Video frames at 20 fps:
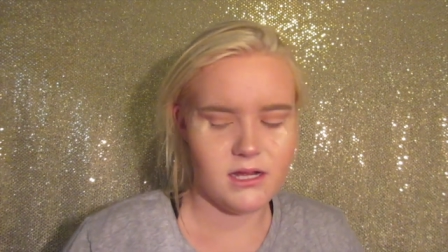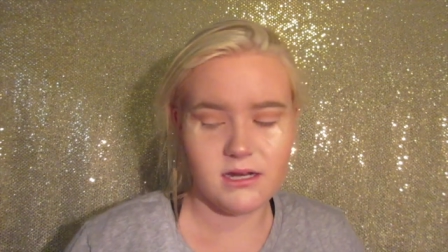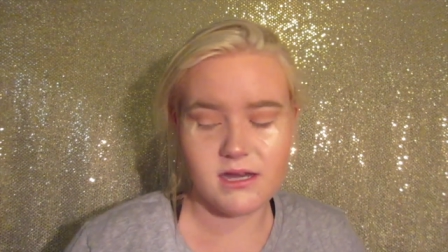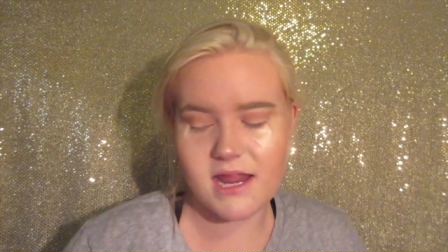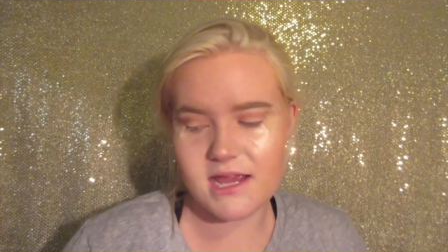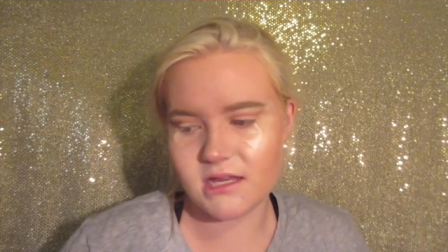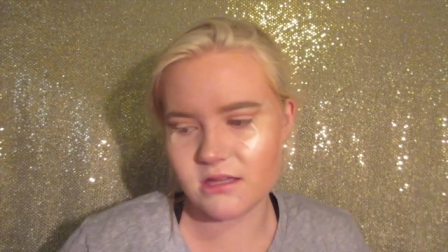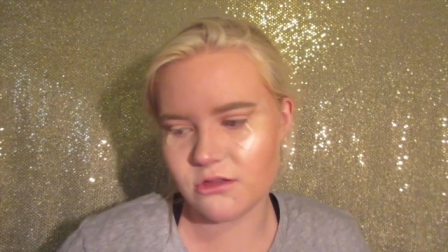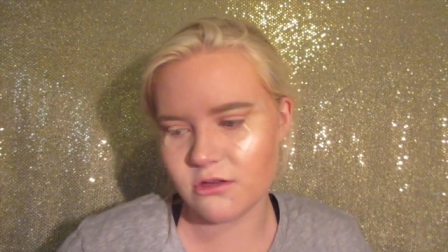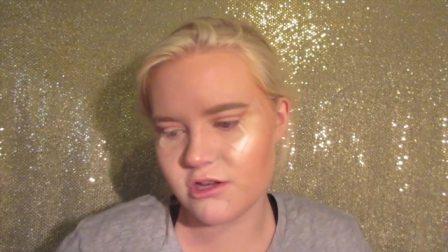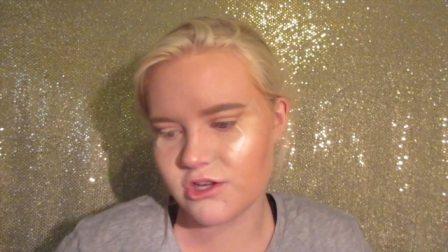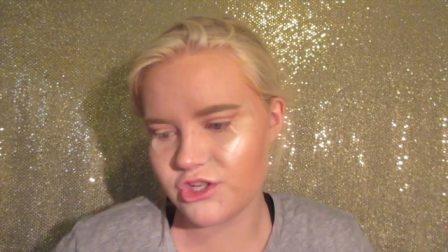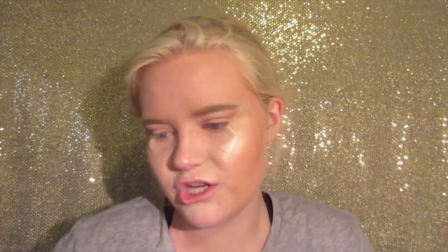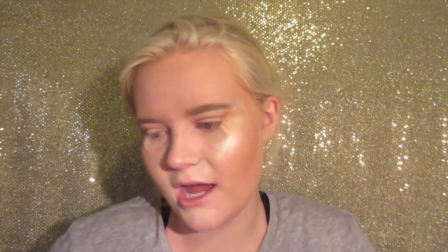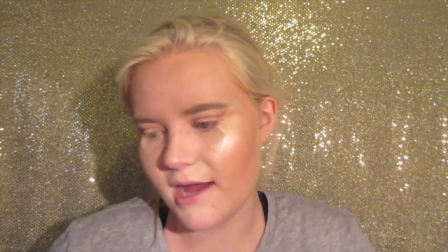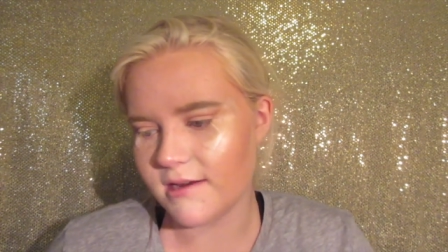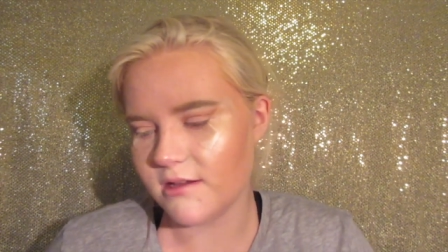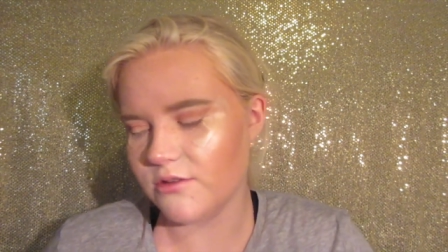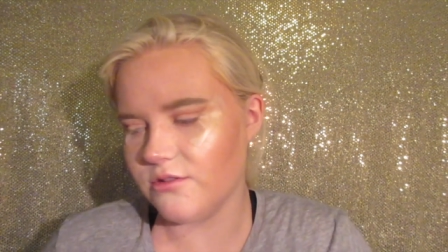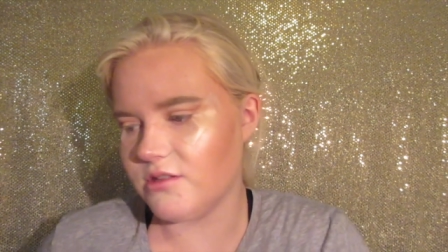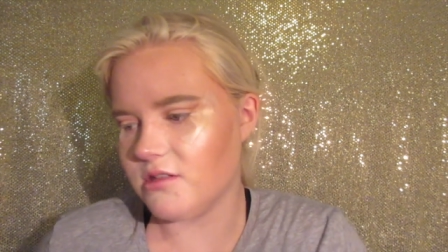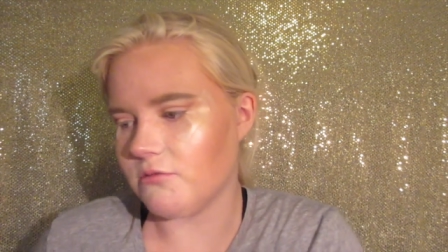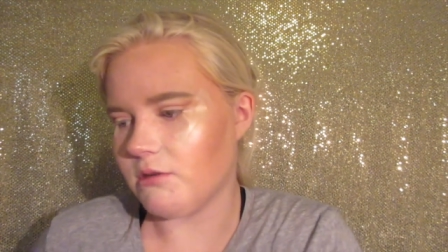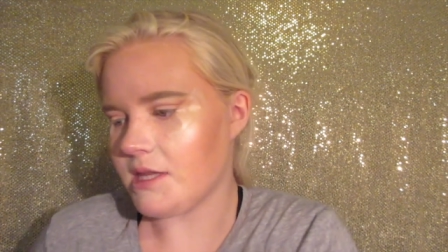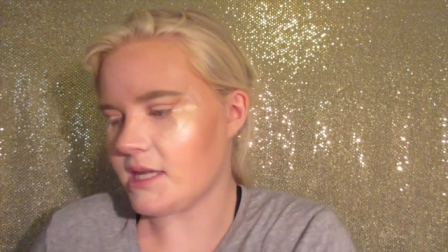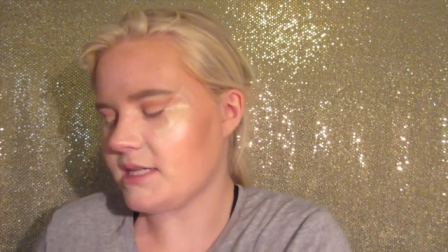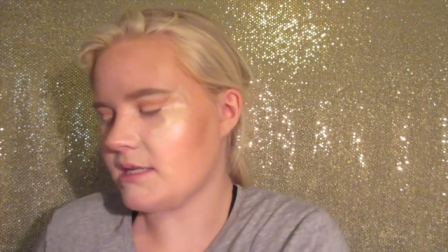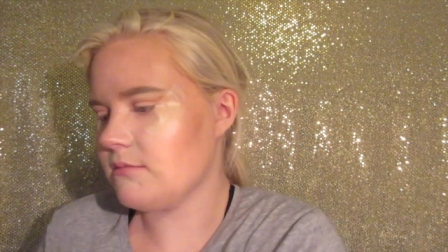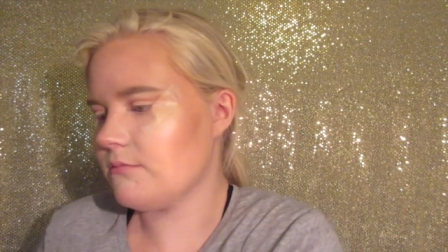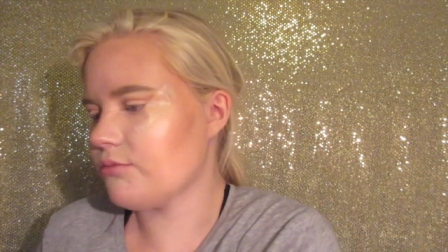Naked 3 shadows, the one
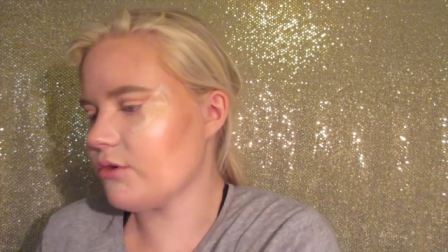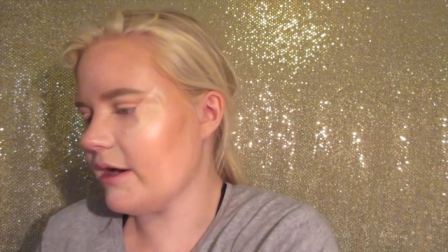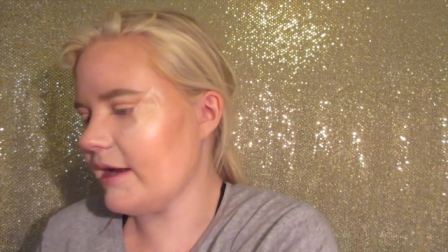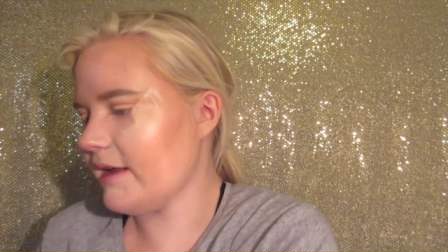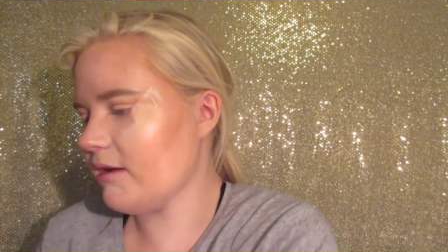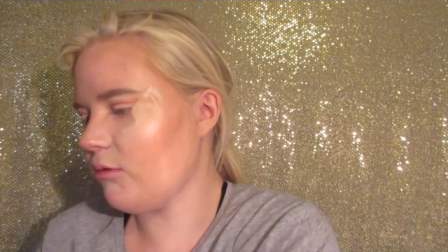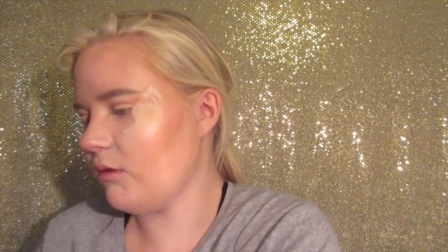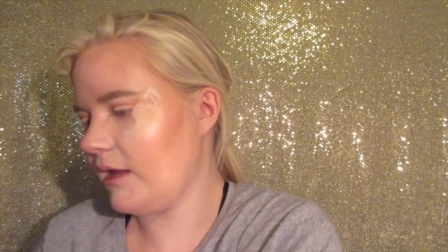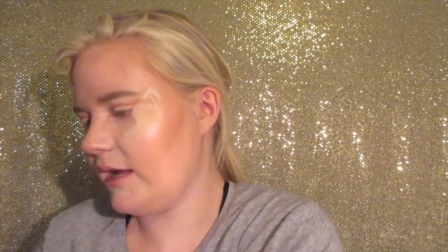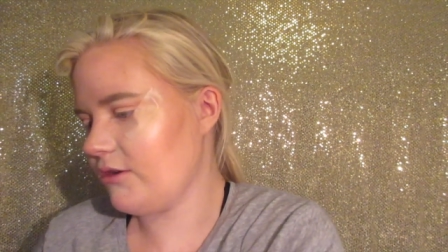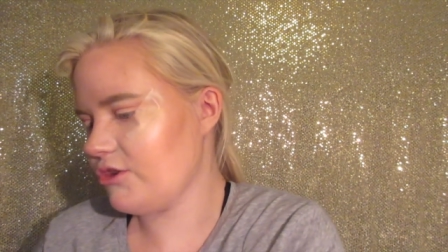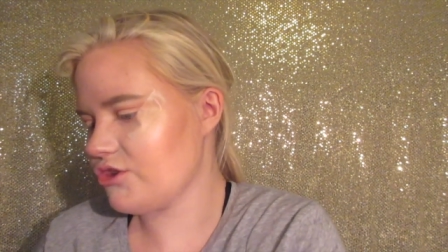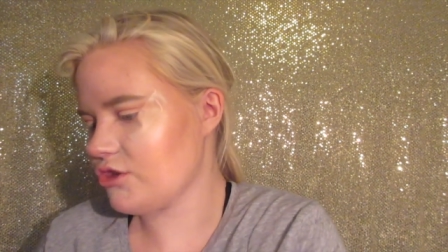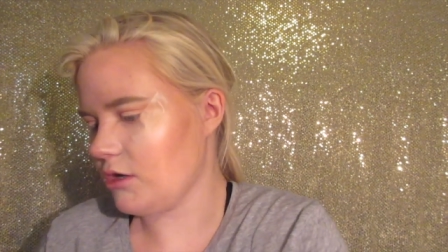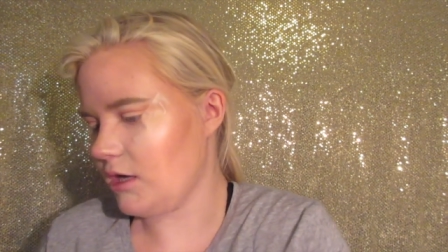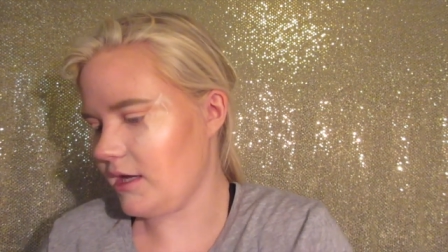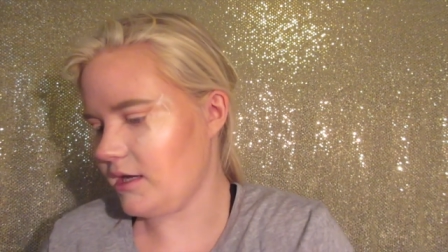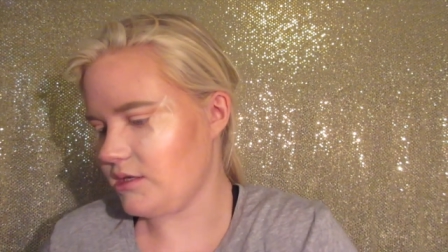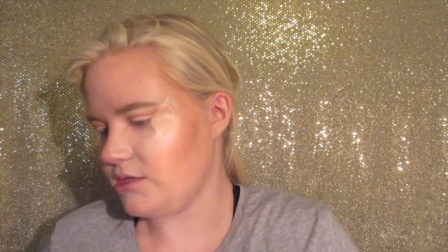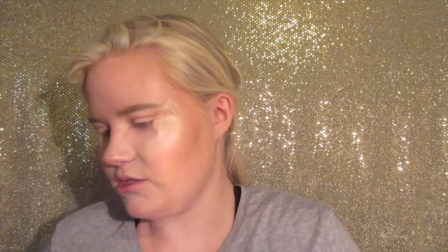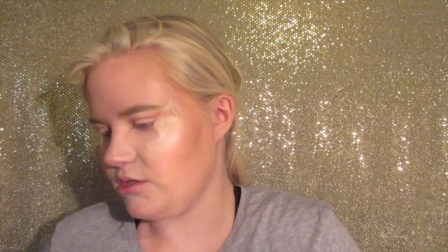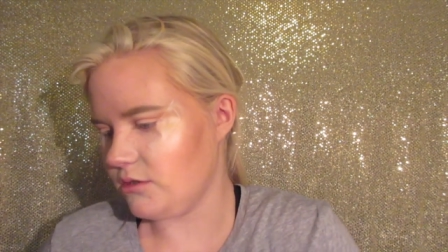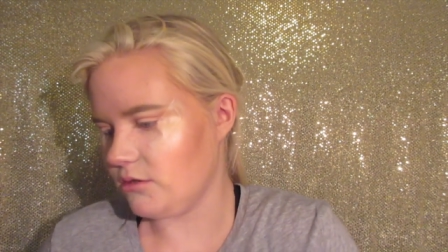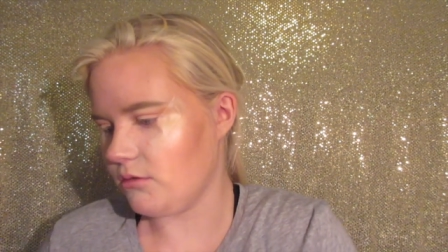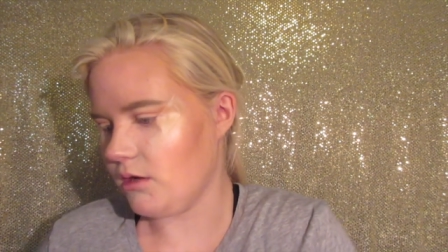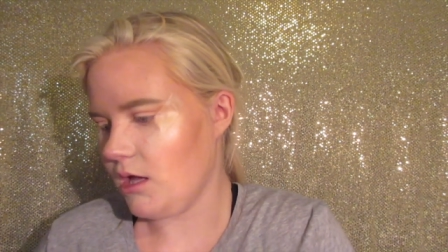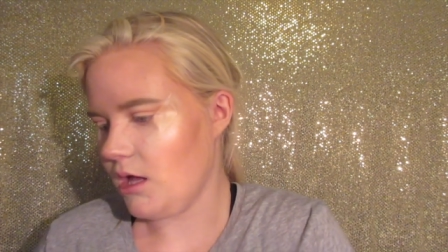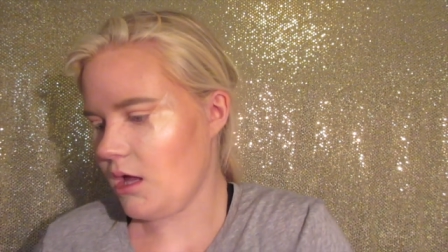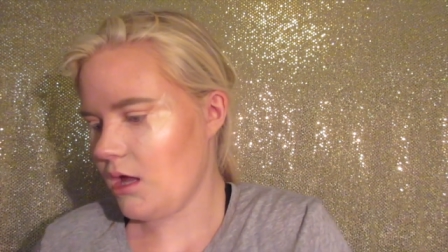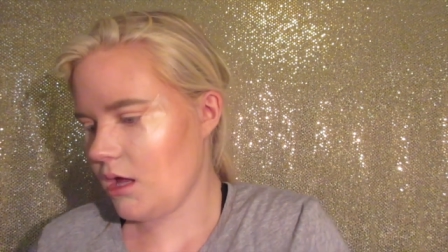that didn't break while I was trying
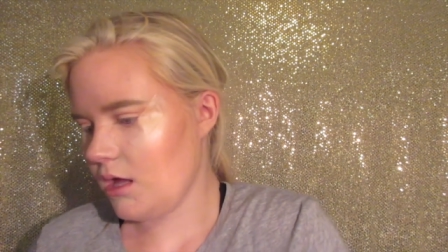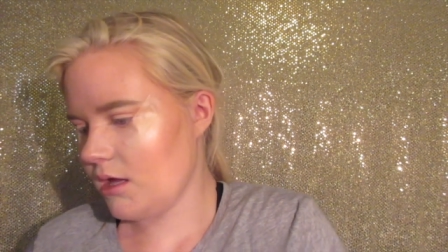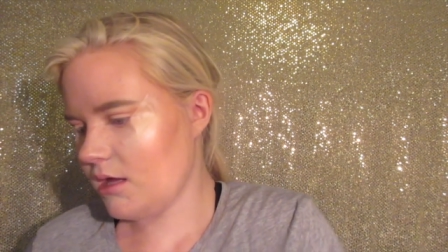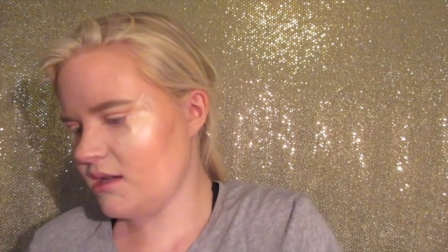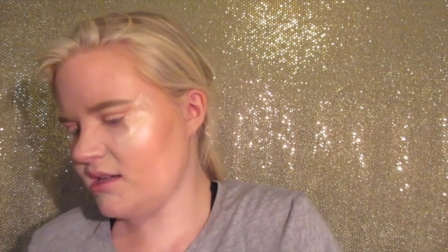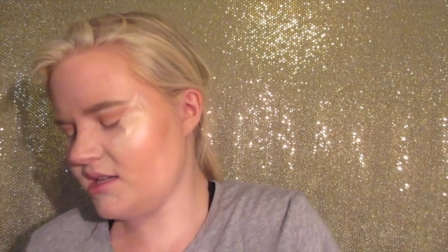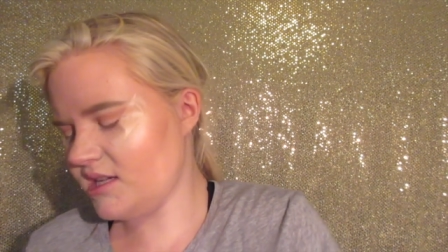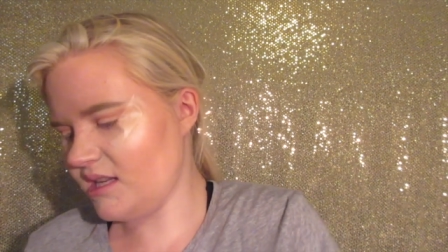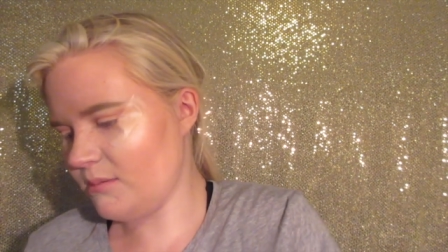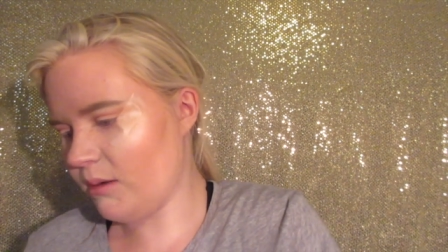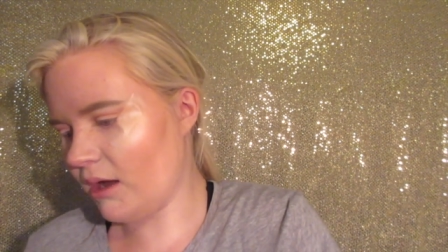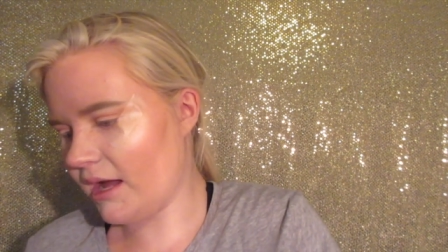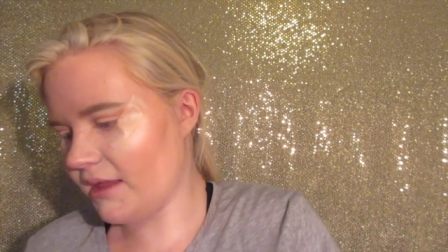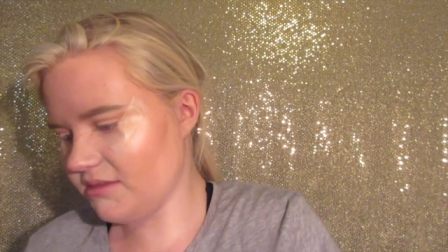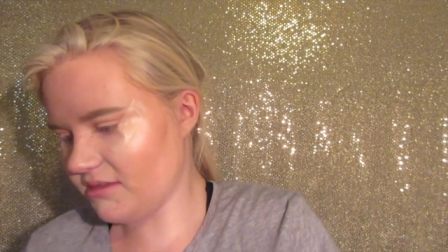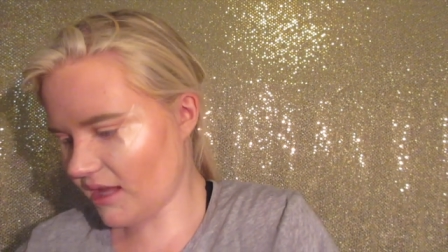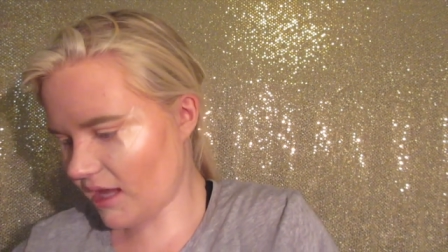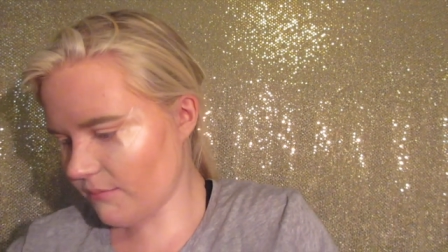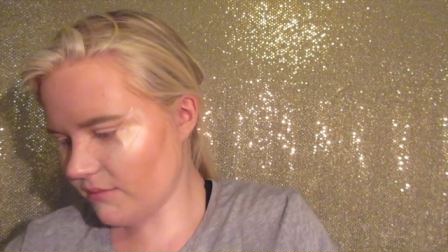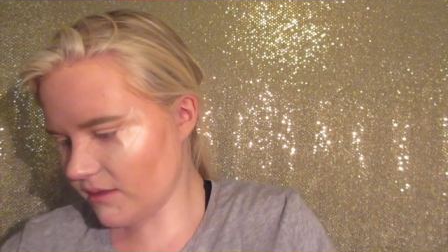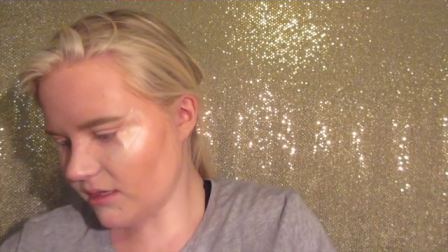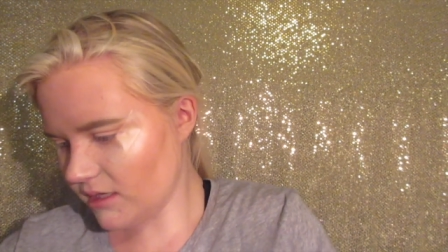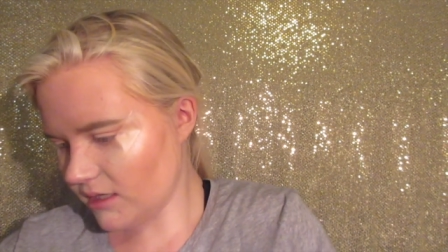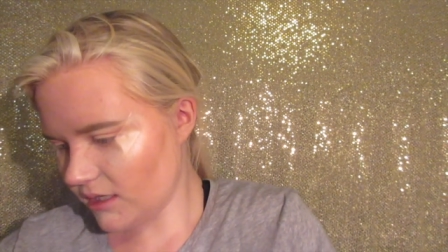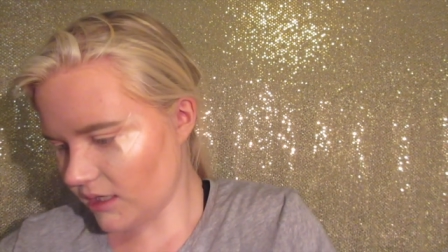to depot them.